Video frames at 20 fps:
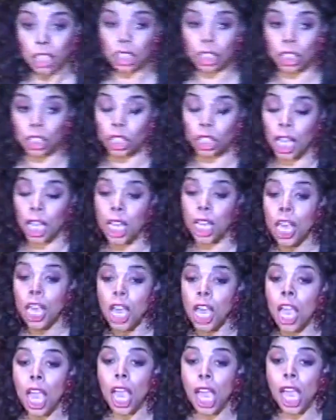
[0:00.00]
See,
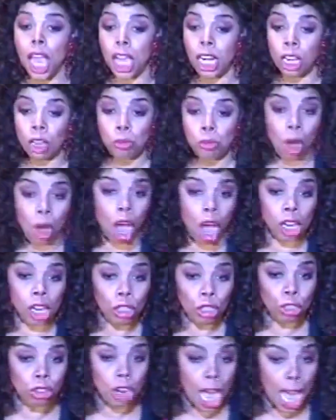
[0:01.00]

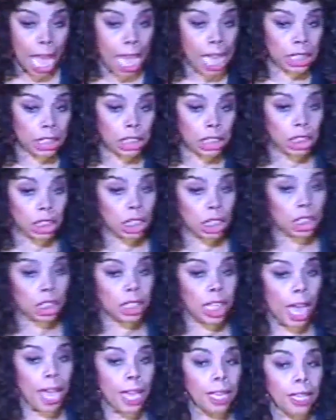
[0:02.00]
anyone who has
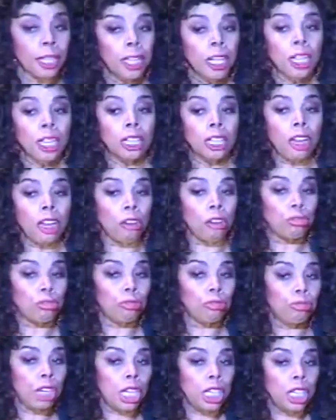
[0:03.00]
anything that
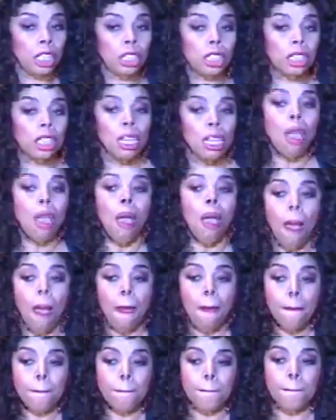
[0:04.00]
reads
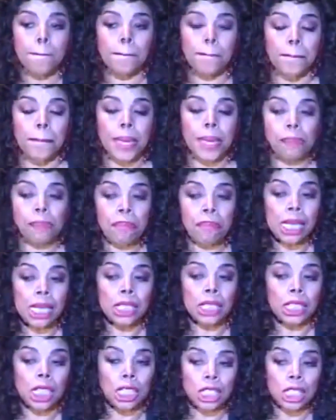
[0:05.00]

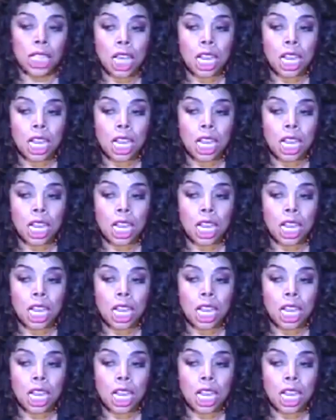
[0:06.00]
Mrs.